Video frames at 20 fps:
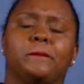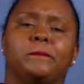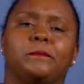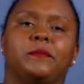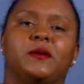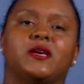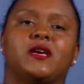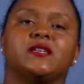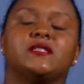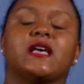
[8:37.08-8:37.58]

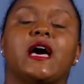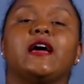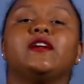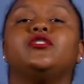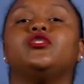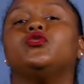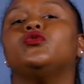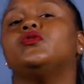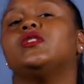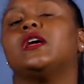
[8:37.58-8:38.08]
because I
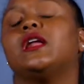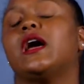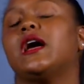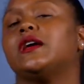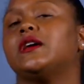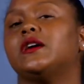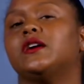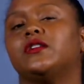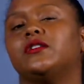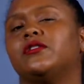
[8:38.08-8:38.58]
knew that I
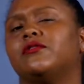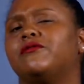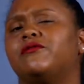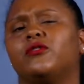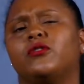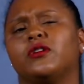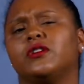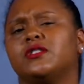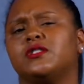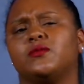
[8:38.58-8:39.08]
couldn't
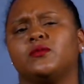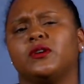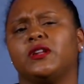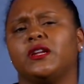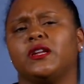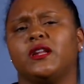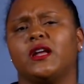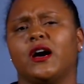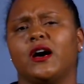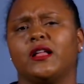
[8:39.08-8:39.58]
afford
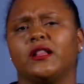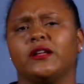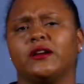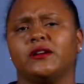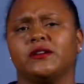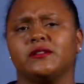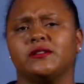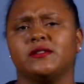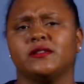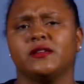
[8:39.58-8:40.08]

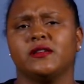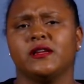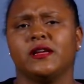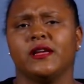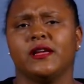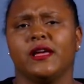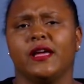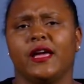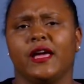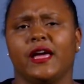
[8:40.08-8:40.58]
$20.
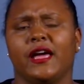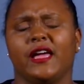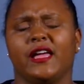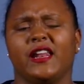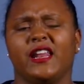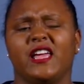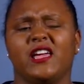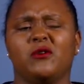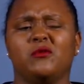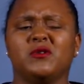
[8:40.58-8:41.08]
And
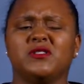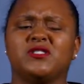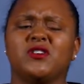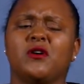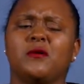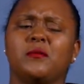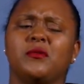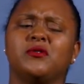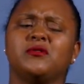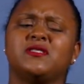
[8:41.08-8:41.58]
it was
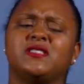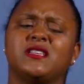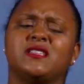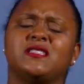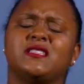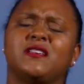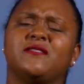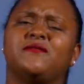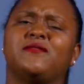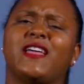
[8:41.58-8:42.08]
almost
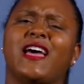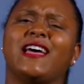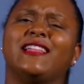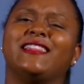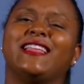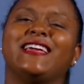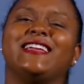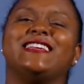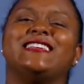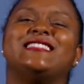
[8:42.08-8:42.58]
as if that
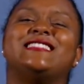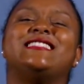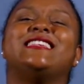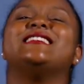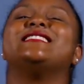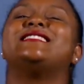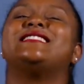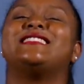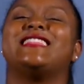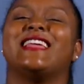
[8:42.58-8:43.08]
lady
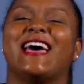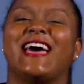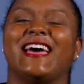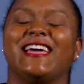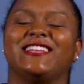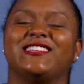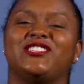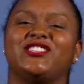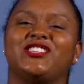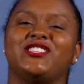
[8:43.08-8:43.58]
sensed that.
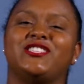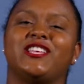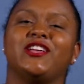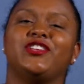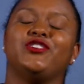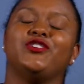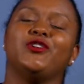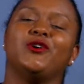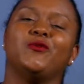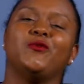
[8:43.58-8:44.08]
And she said,
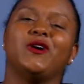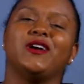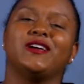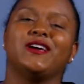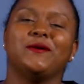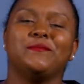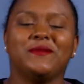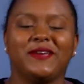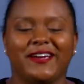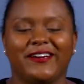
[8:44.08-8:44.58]
you know what,
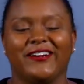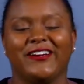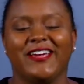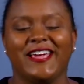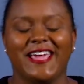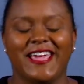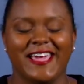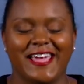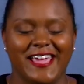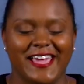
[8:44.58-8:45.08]
come here.
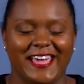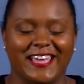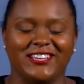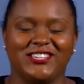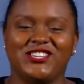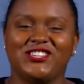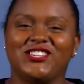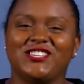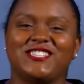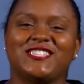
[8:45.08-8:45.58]
And
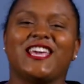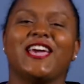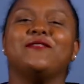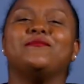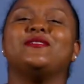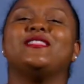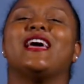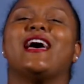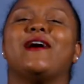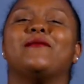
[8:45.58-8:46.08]
she just gave
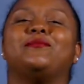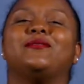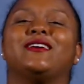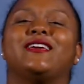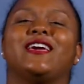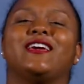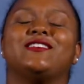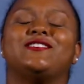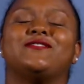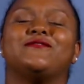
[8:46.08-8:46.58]
me the
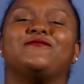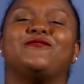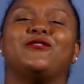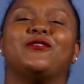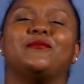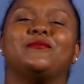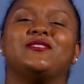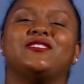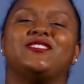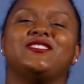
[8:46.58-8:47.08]
application
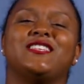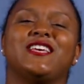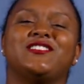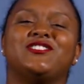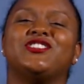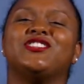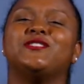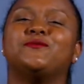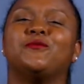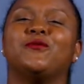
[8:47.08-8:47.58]
form. And she said,
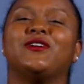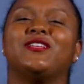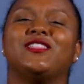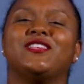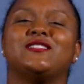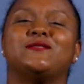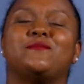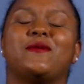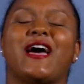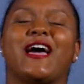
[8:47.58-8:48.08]
just bring
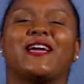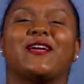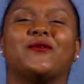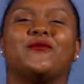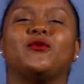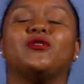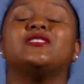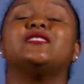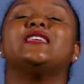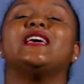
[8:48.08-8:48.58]
this back and
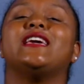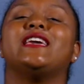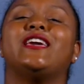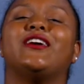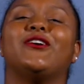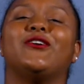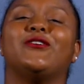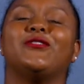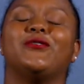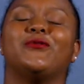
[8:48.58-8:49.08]
we'll take
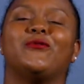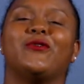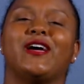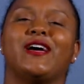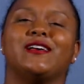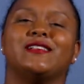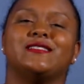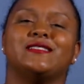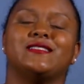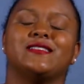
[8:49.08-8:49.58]
care of the
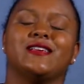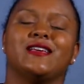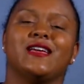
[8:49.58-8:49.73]
rest.